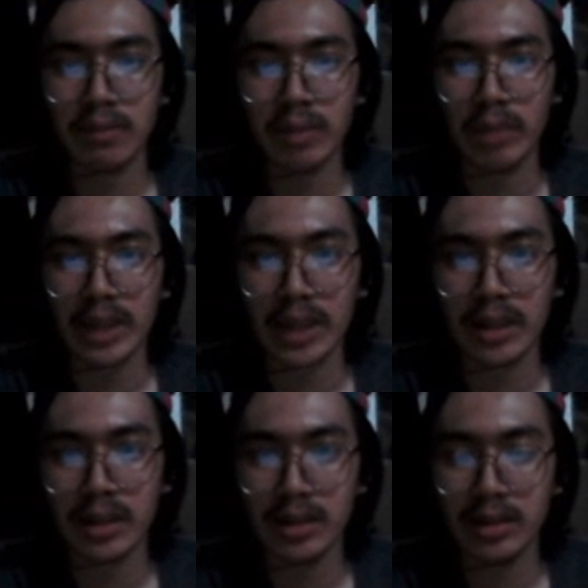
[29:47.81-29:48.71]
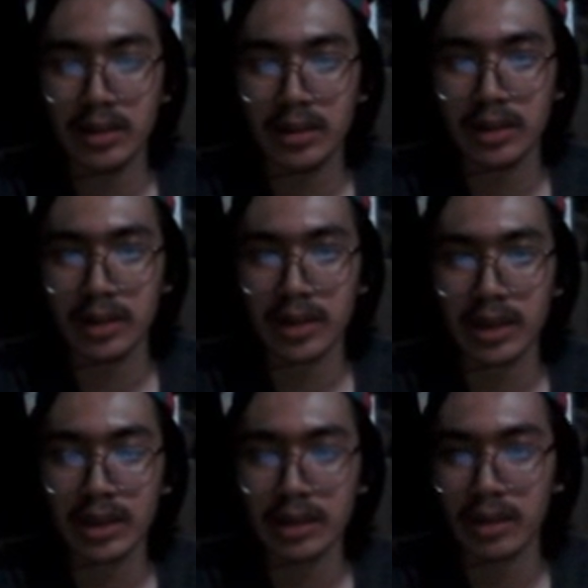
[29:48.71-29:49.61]
bit right here. So
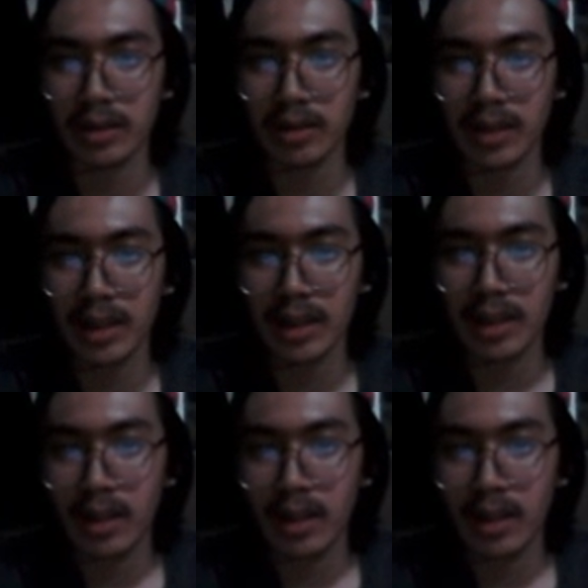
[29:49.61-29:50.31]
that is automatic.